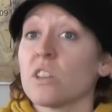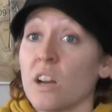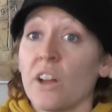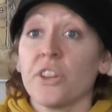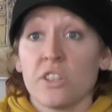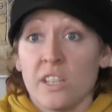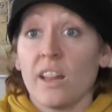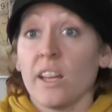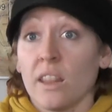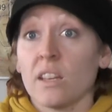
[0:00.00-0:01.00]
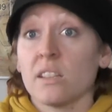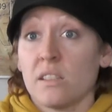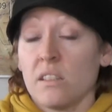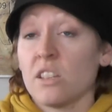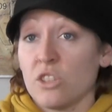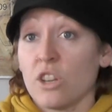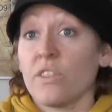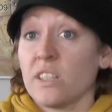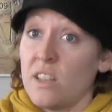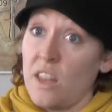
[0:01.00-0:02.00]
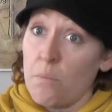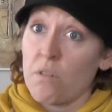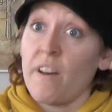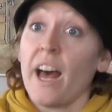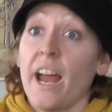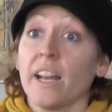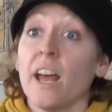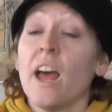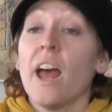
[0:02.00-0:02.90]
they're out there selling this service that they provide,